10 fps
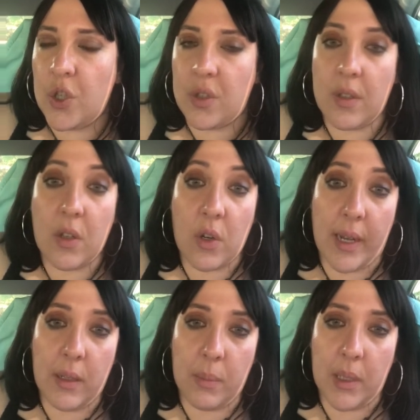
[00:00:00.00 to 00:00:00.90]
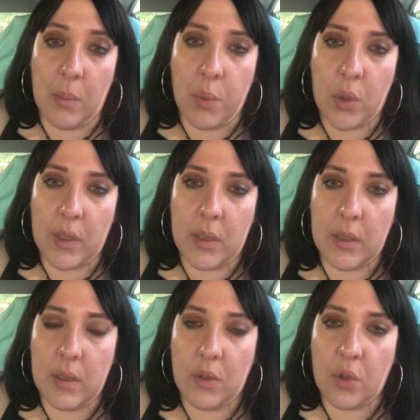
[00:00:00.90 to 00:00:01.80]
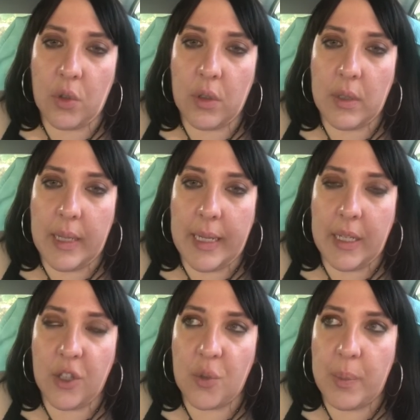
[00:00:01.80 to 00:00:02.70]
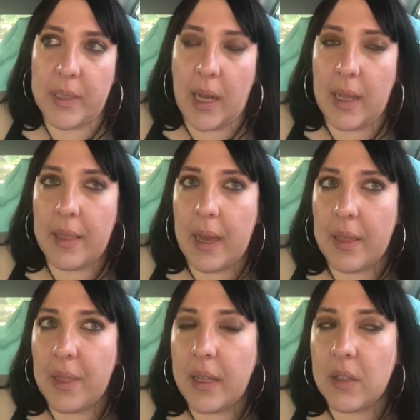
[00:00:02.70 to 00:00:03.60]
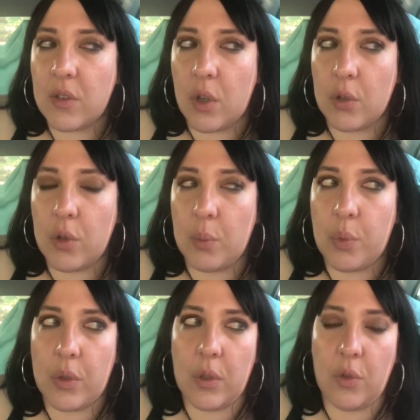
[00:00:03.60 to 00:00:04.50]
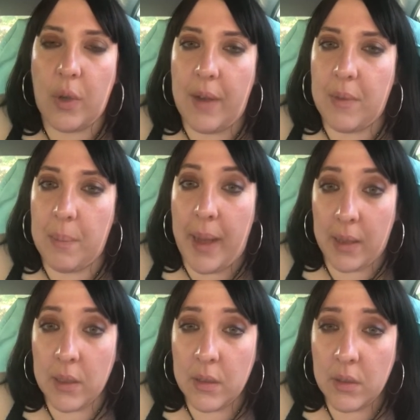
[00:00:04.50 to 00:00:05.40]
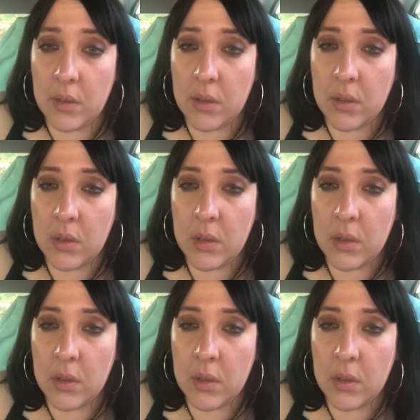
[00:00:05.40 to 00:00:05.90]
is incredibly important in a certain age. But I think it's also important to have a balance,